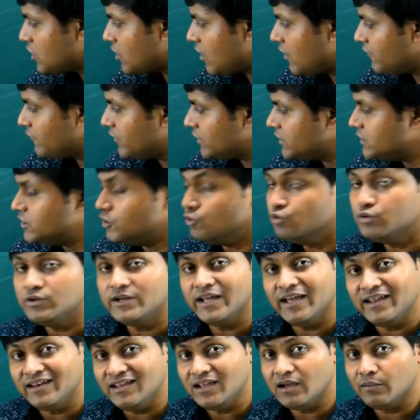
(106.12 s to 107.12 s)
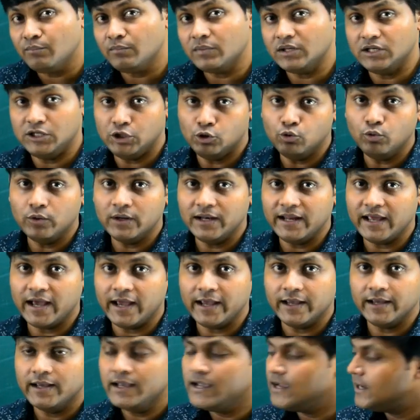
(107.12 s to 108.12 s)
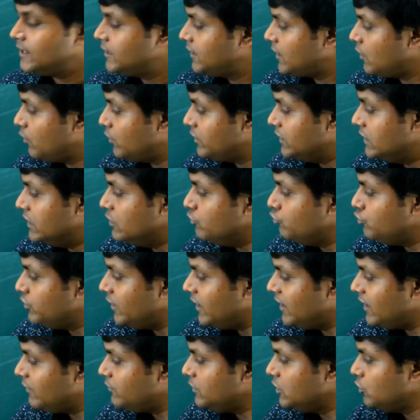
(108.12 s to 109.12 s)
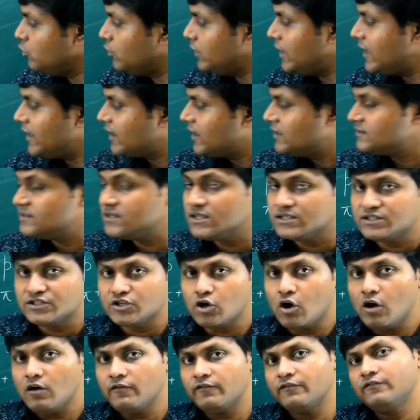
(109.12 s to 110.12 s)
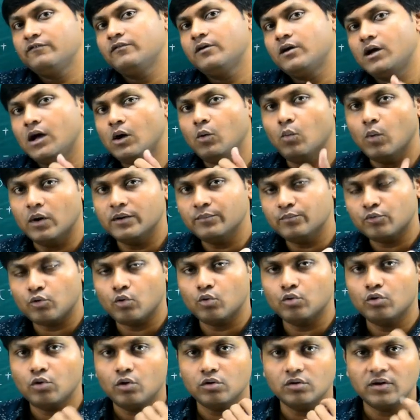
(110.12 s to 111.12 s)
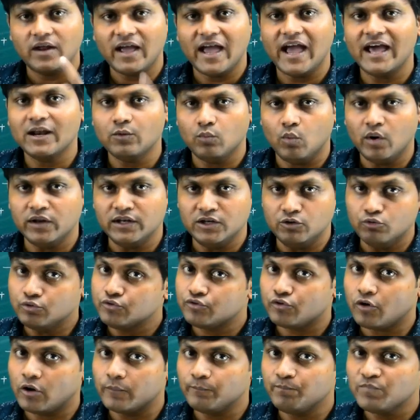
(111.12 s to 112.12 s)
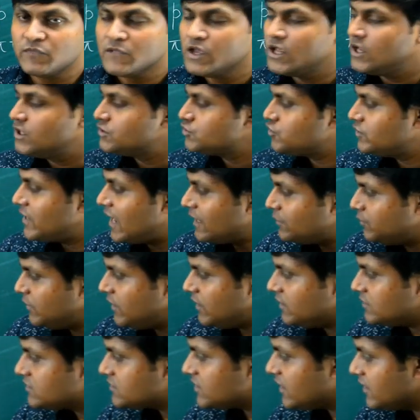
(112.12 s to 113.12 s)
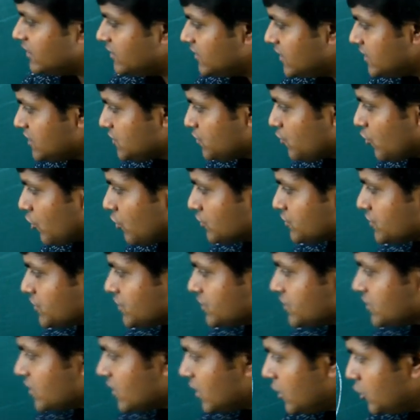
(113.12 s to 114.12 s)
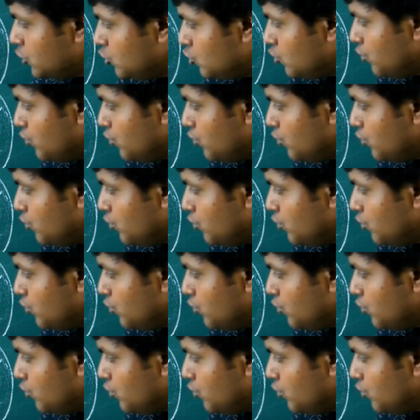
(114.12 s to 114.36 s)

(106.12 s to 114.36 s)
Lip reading: of a deuterium nuclei. Now, a deuterium nuclei consists of one proton and one neutron. So that means in this process, two